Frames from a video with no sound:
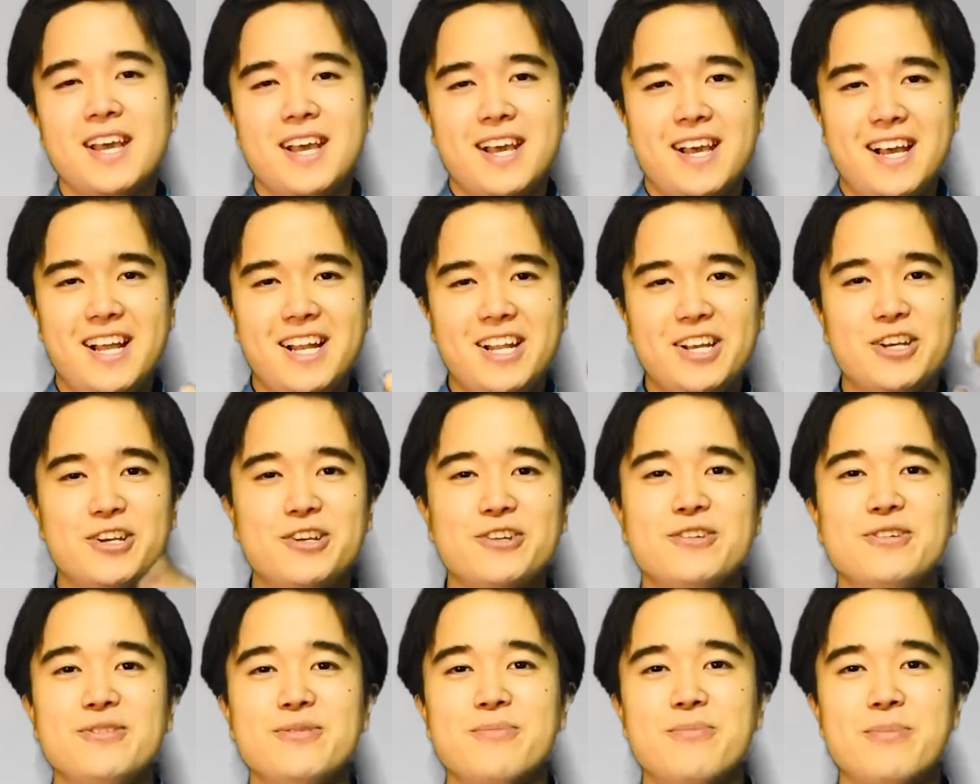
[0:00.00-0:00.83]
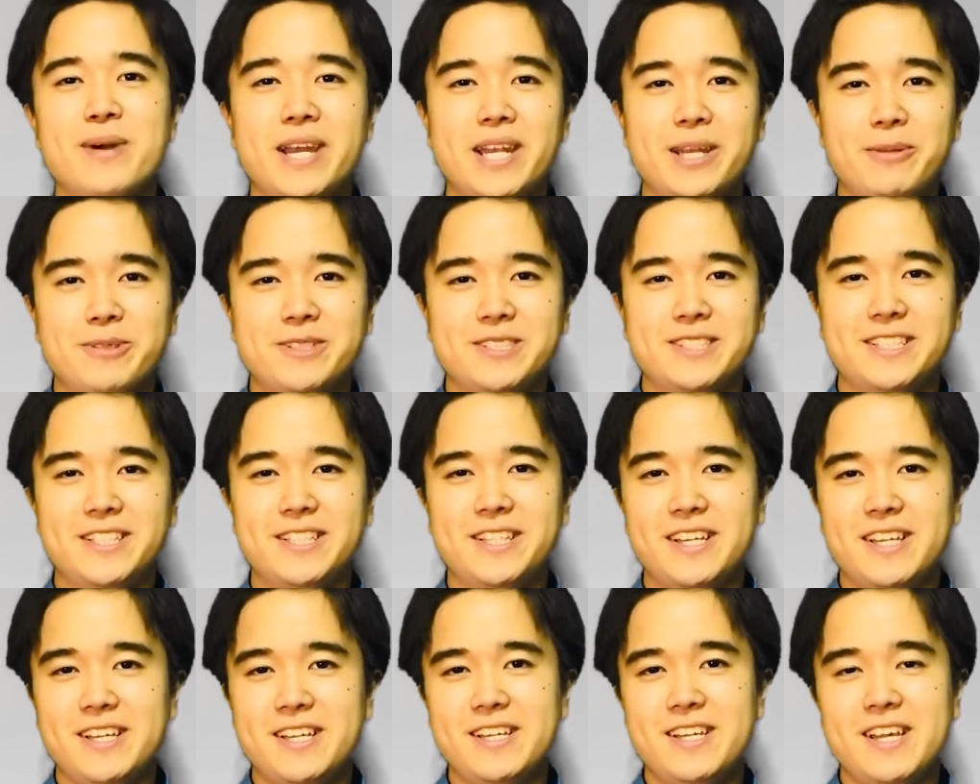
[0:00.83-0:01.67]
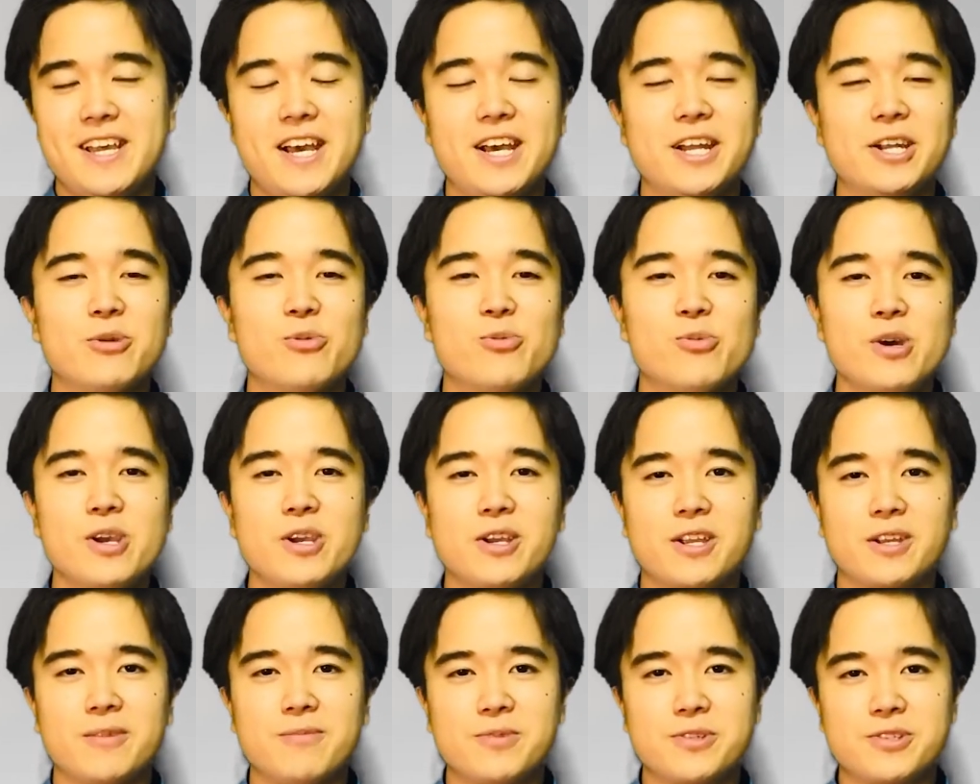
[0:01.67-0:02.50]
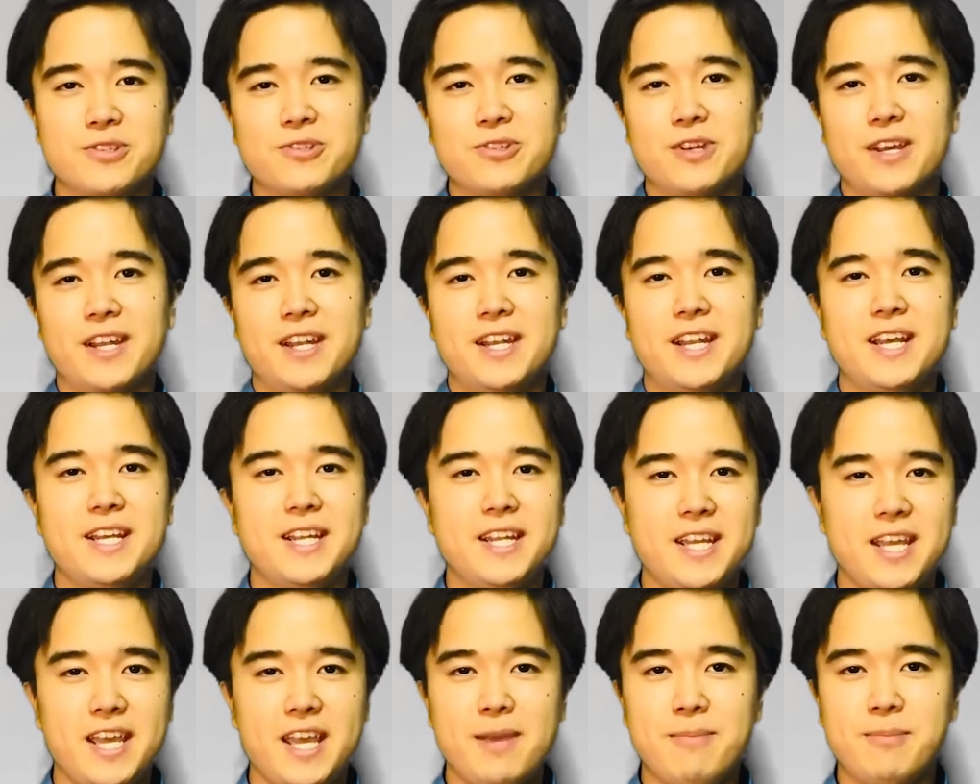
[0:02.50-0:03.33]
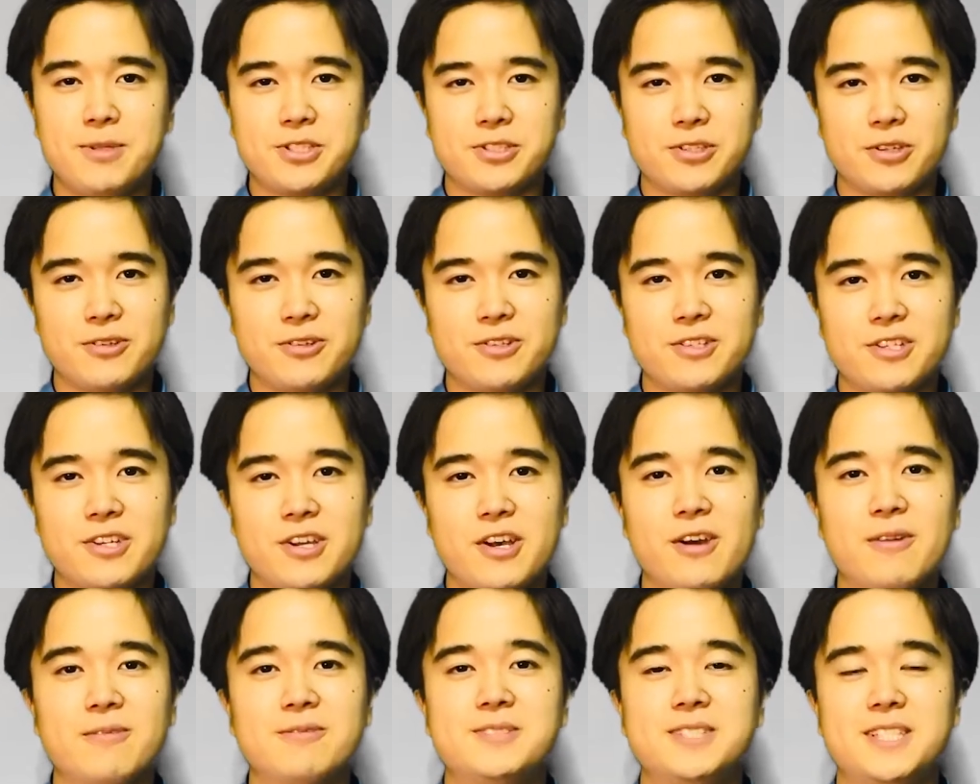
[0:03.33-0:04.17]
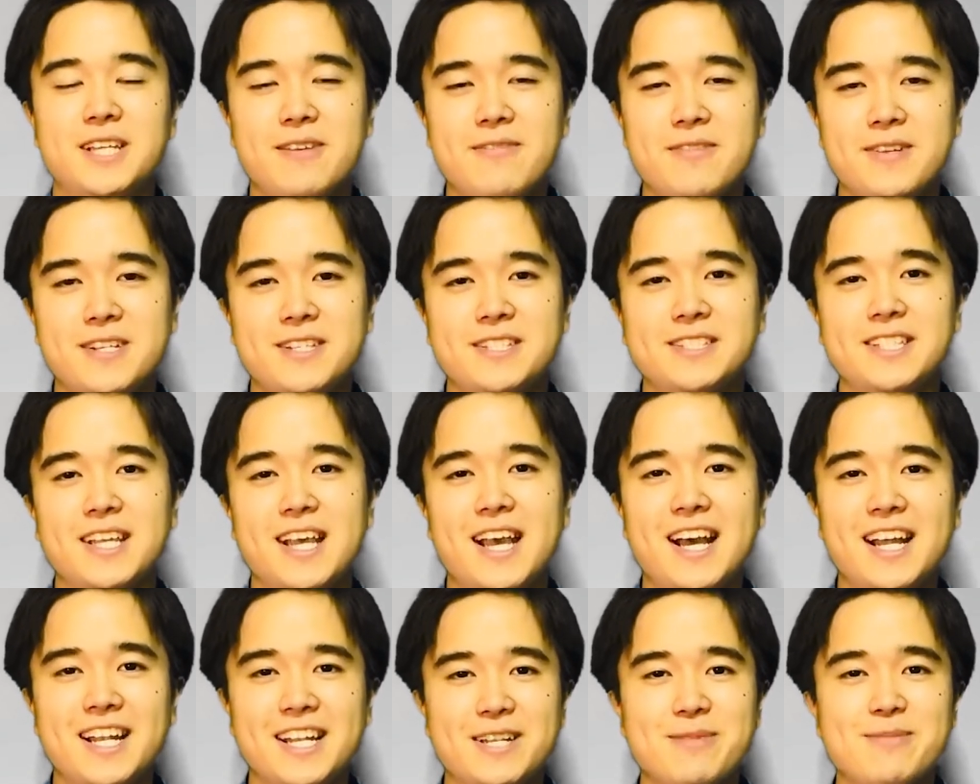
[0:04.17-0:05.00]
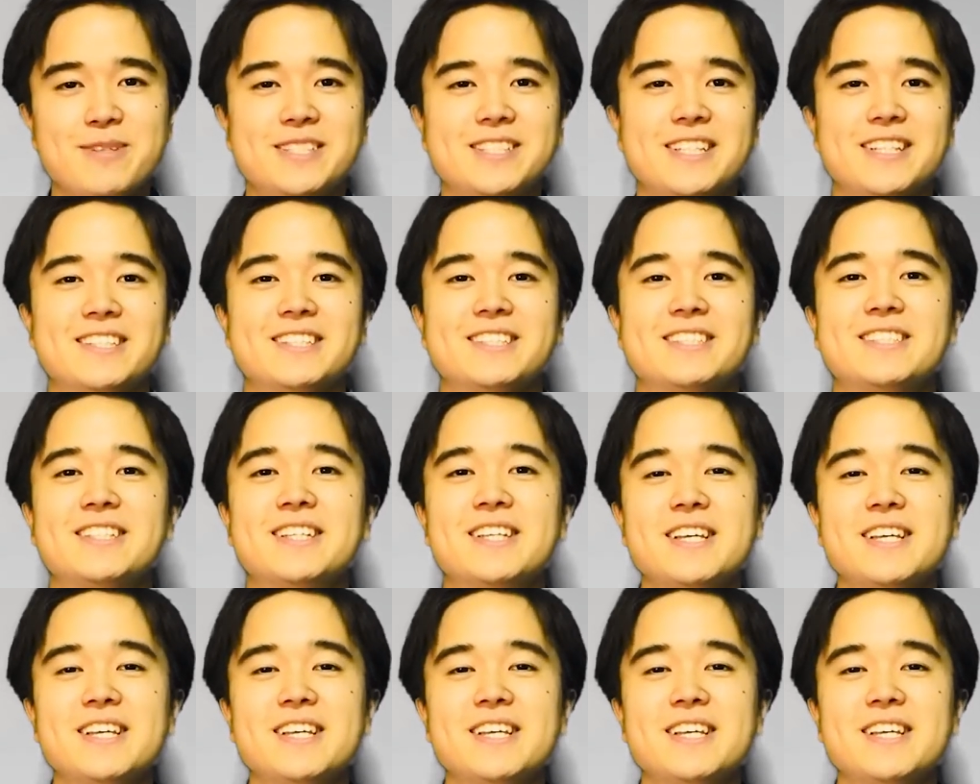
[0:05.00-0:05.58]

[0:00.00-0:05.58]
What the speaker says: Hello, my name is Hide and welcome to another episode of Japanese Unlimited.